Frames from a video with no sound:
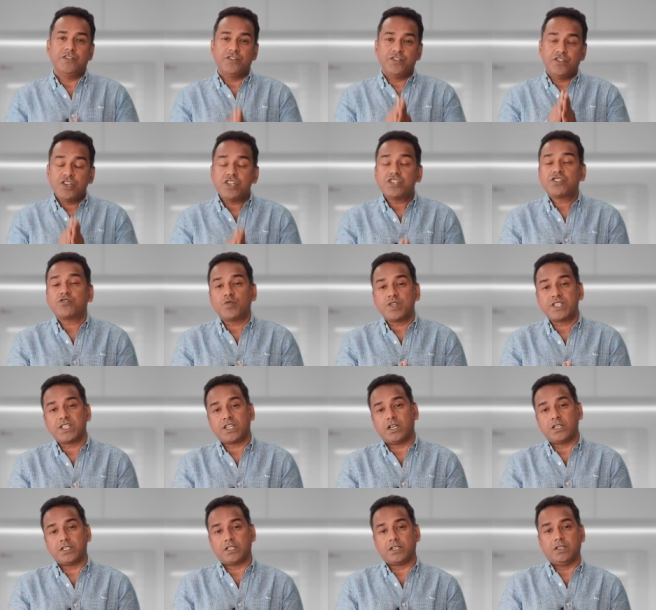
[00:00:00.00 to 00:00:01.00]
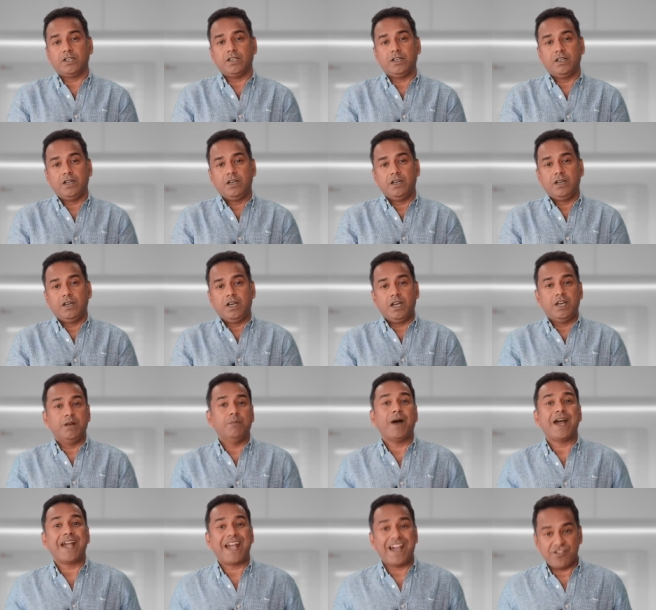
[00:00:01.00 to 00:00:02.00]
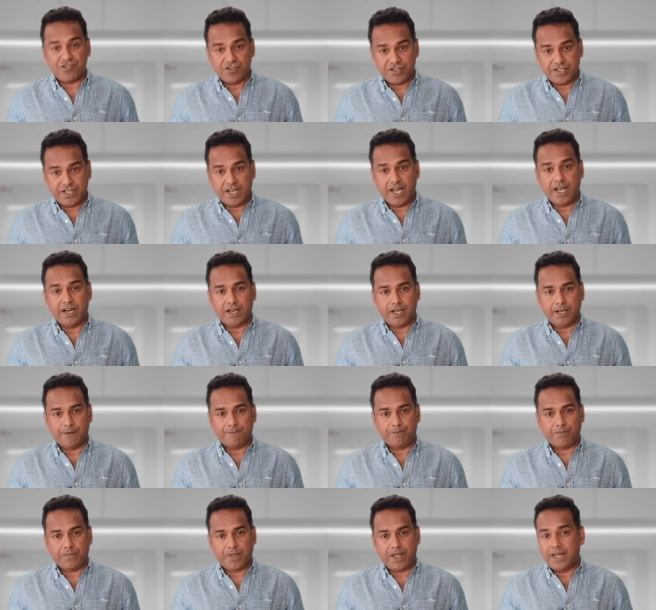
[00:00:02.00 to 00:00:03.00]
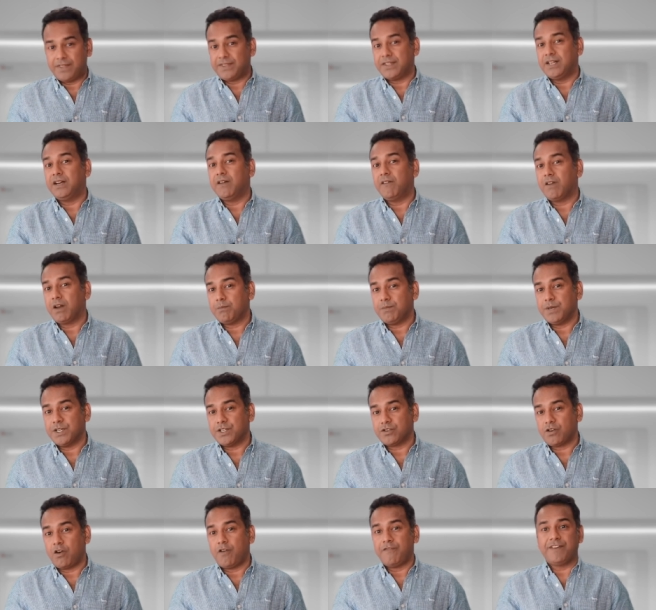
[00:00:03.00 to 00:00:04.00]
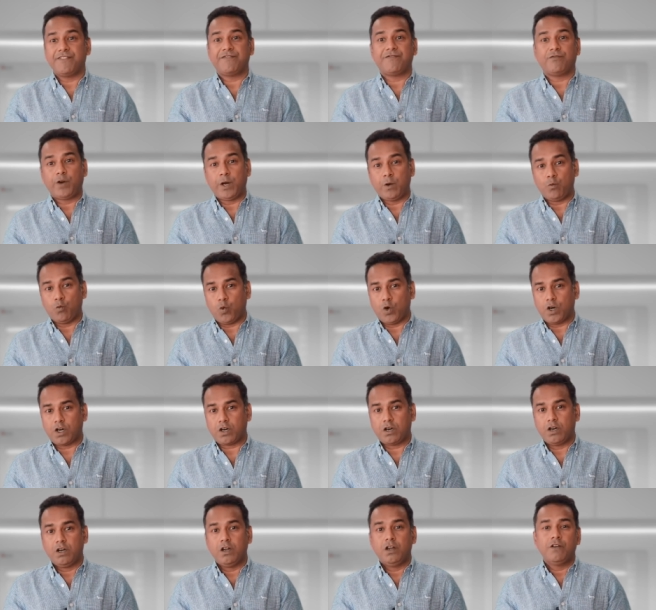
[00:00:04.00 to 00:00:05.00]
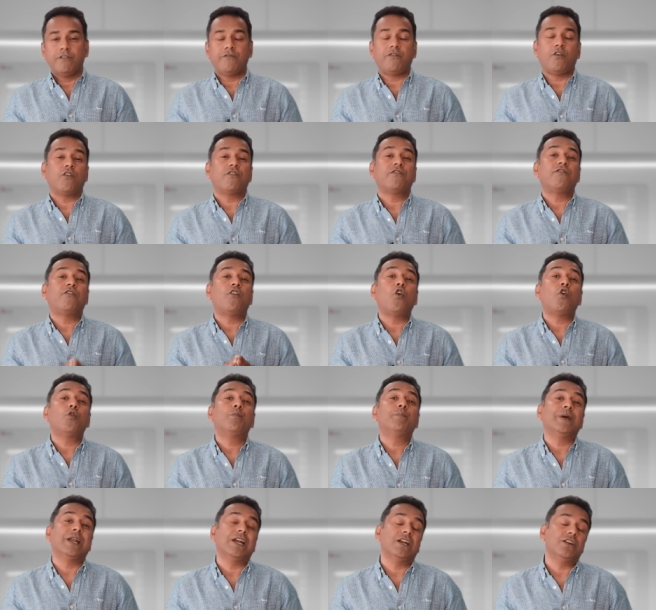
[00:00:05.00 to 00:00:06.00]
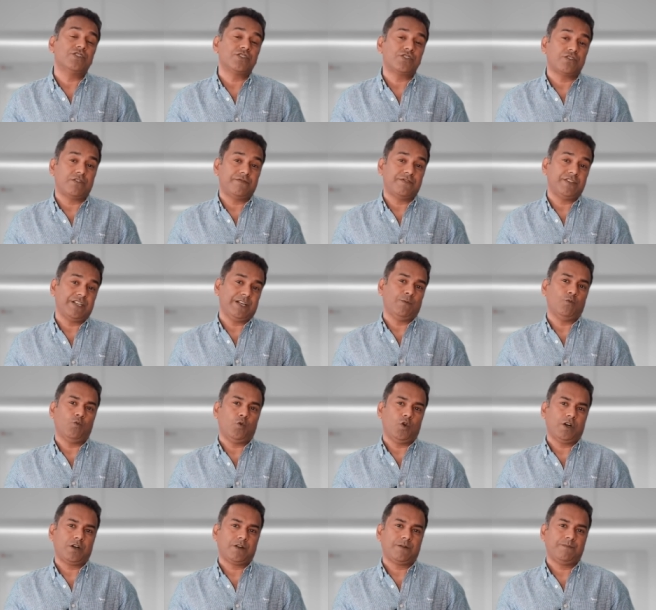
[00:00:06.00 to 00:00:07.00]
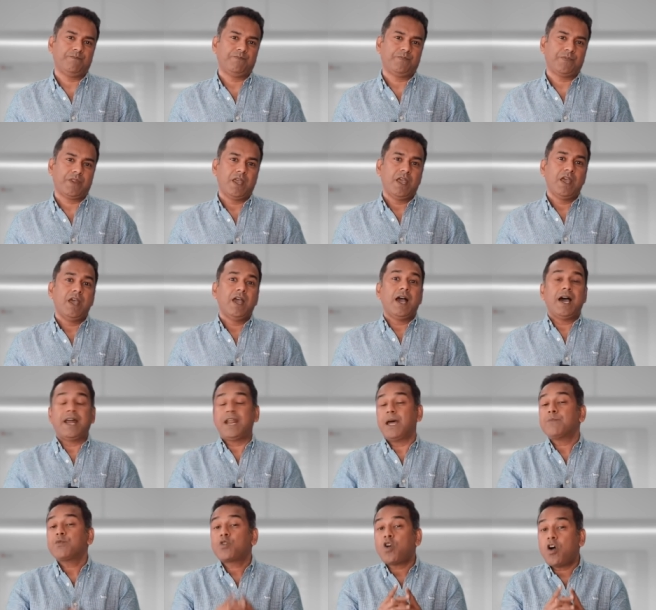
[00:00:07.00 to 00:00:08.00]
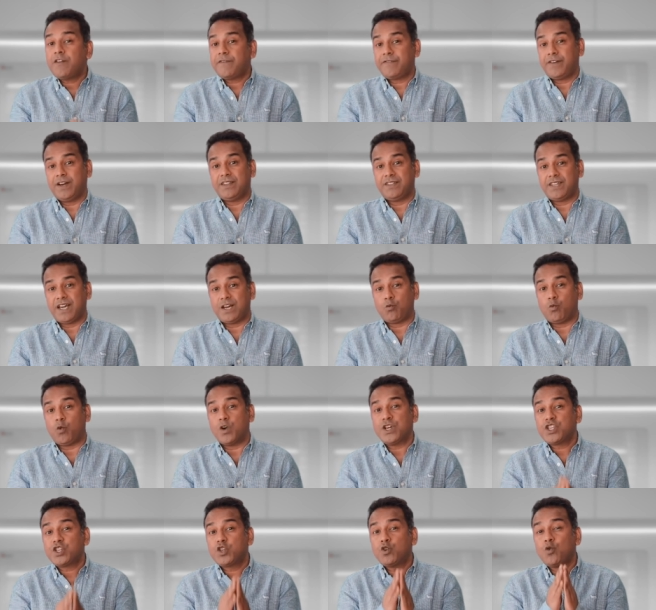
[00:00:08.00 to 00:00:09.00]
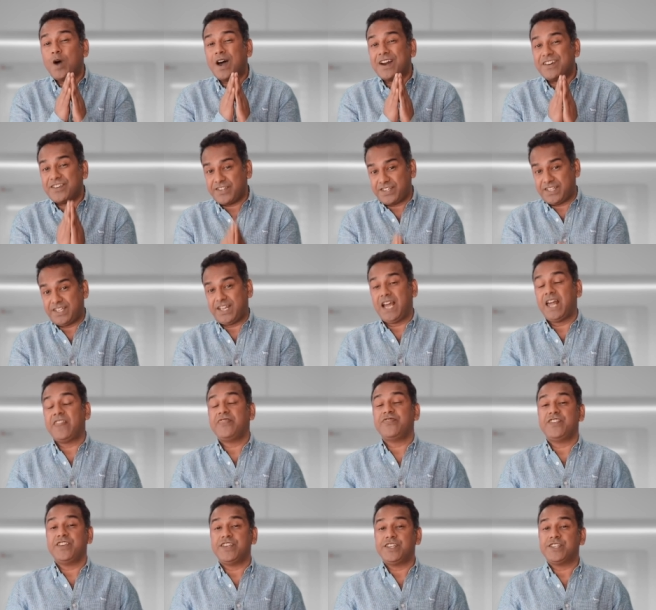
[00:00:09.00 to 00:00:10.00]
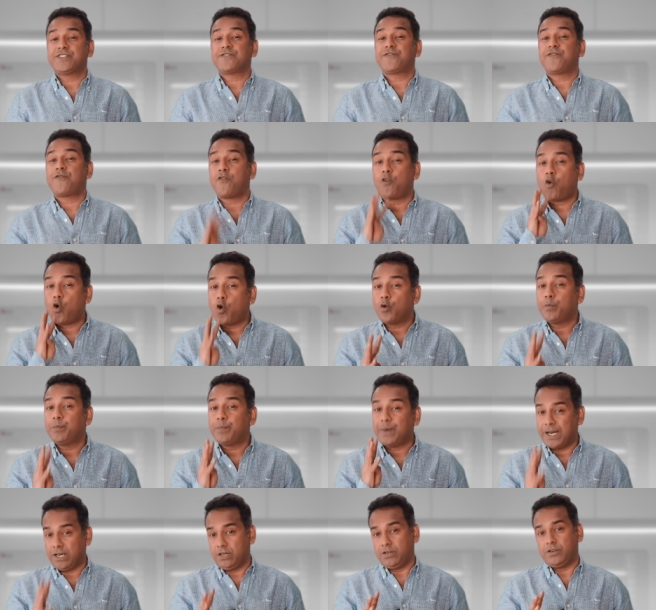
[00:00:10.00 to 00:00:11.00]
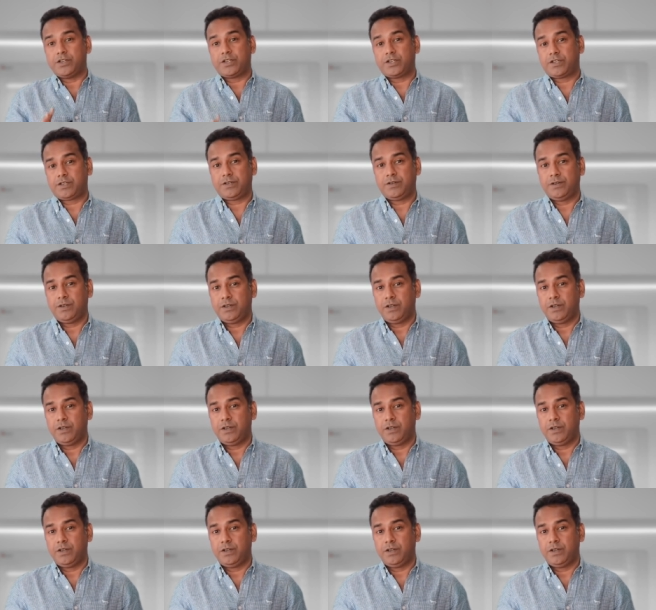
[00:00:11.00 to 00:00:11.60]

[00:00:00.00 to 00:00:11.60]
This resulted in my understanding and the development of a framework for four pillars of teamwork. And I'm confident that once you understand these four pillars,